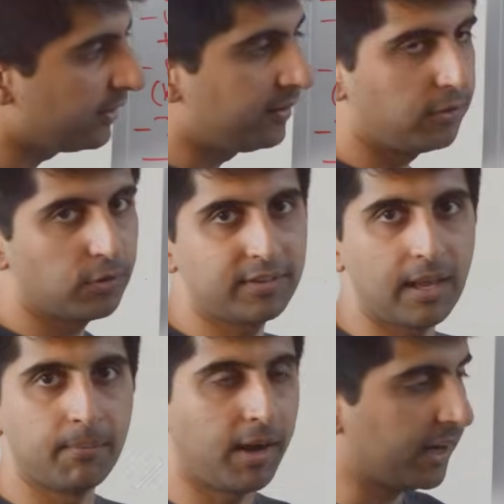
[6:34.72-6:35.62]
for these in your
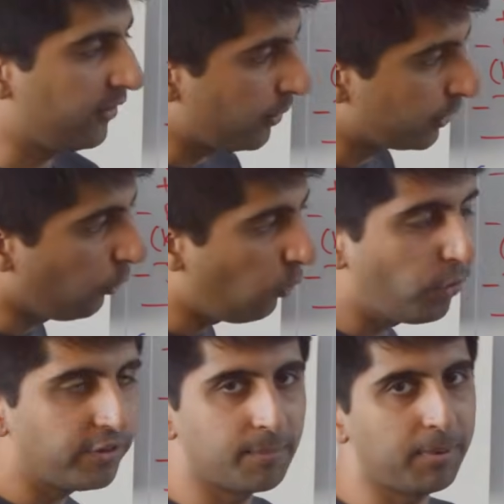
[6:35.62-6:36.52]
10 marker. They will
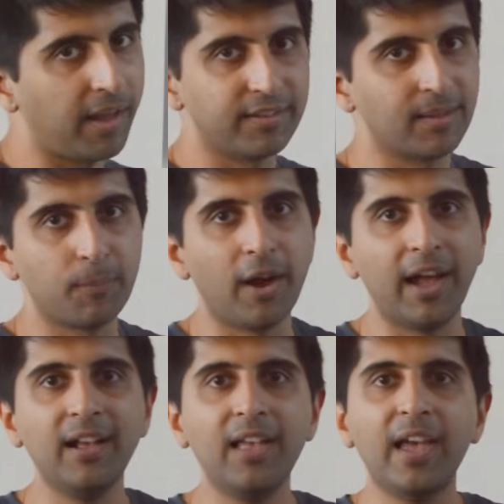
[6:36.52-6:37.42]
always apply somewhere.
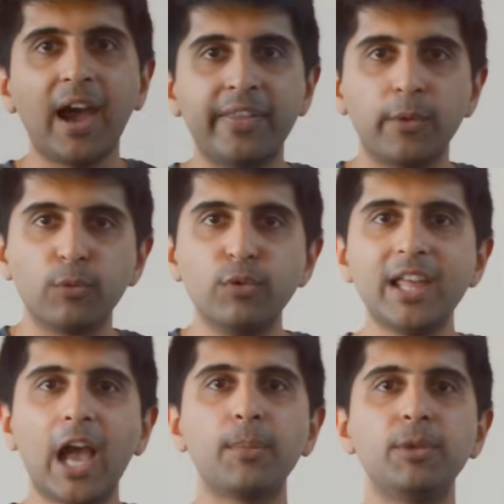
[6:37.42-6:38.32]
And that will really
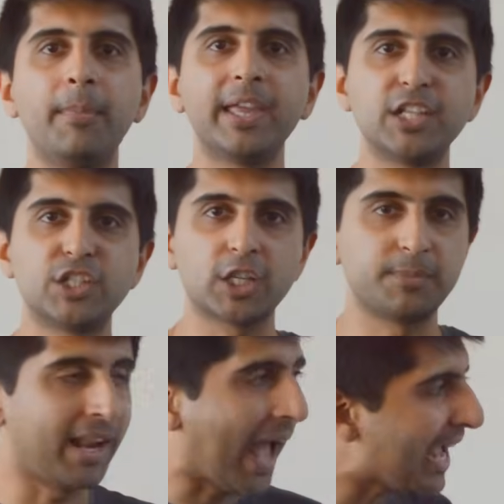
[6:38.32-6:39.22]
help you make a
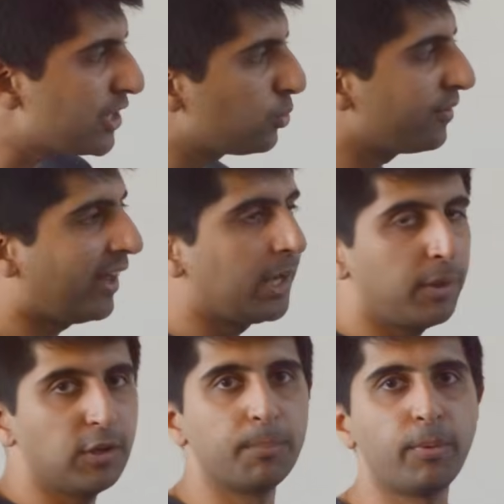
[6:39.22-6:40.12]
judgment and to
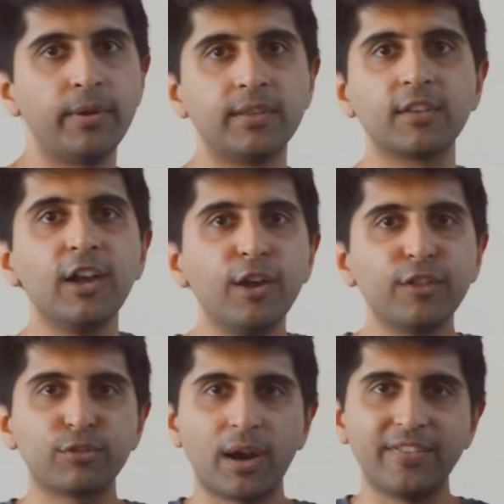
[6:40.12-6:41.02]
evaluate your points
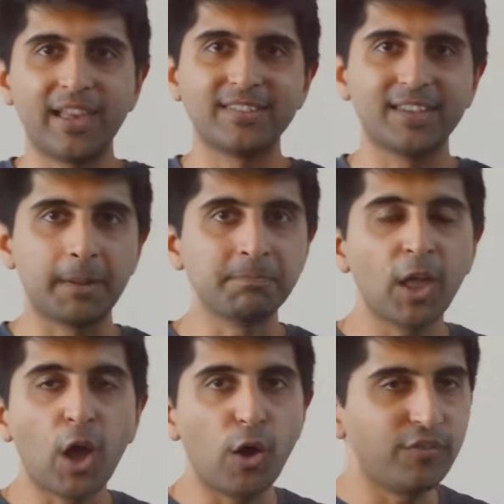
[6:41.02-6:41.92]
throughout the essay.
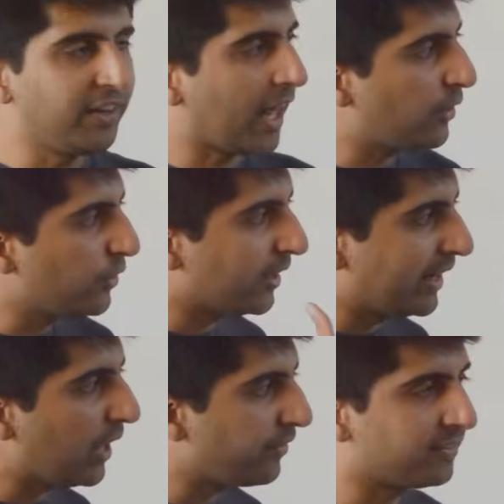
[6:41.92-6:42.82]
Hopefully now you can
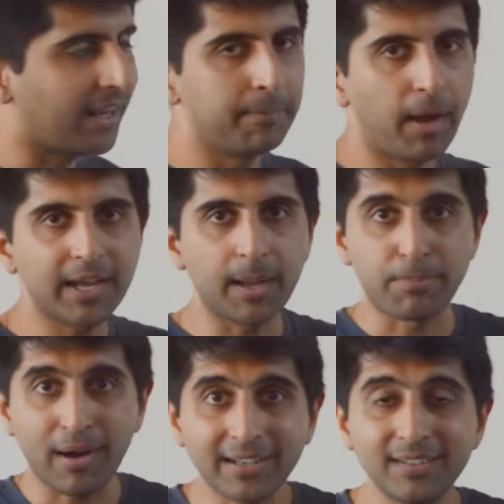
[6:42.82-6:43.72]
nail this 10 marker,
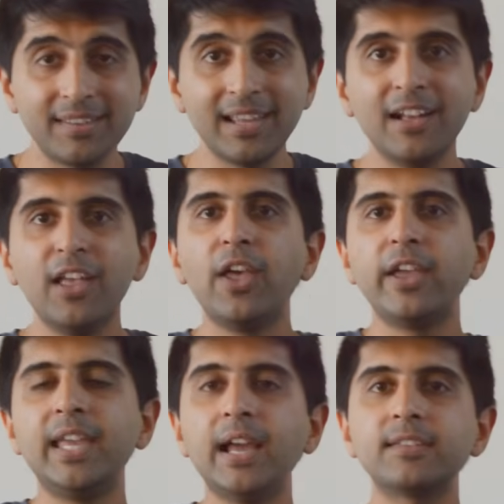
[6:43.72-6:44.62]
practice it,
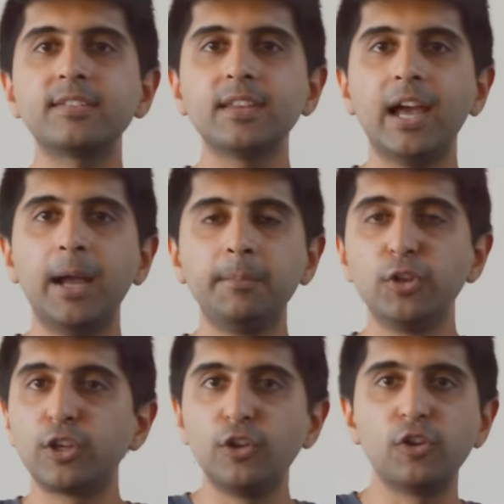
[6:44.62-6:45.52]
Yes, um,
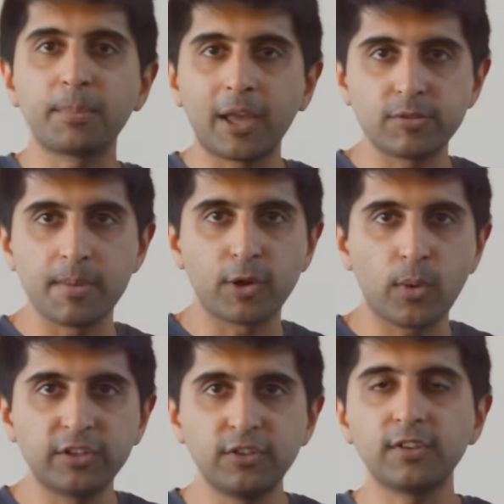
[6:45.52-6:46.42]
you can use past paper
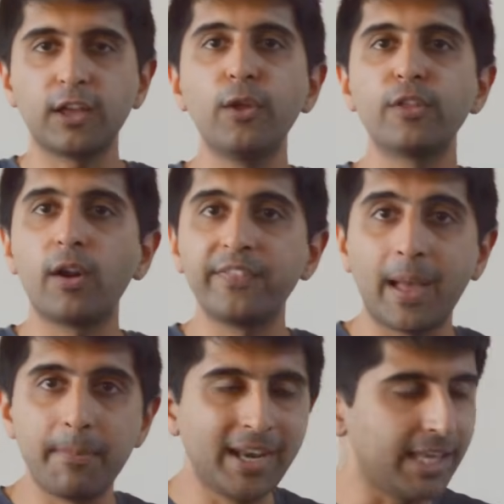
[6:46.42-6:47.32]
questions. I know there aren't
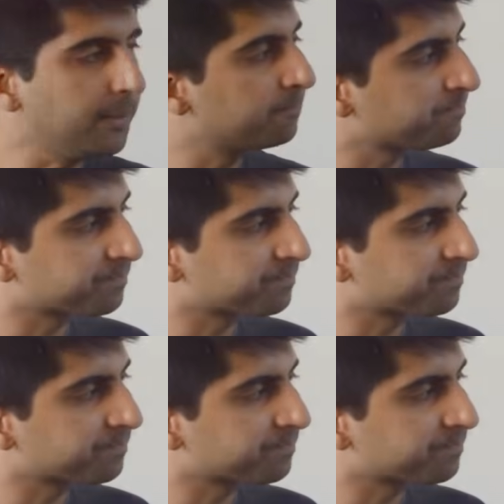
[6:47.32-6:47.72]
that many,